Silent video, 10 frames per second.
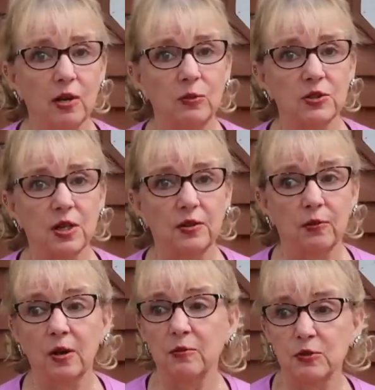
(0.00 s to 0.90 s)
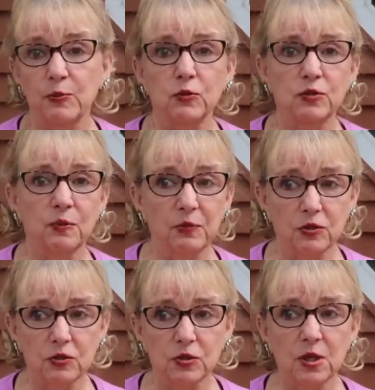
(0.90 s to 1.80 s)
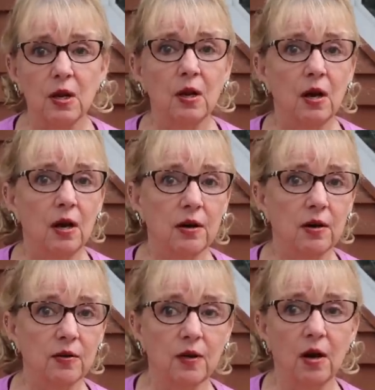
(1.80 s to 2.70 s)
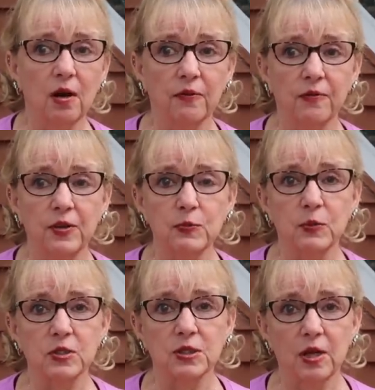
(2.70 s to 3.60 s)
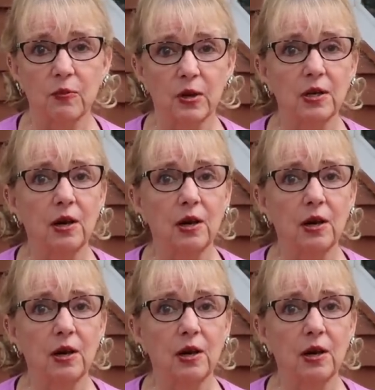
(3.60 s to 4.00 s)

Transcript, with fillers: animals down there. I'm just posting pictures on our Facebook site right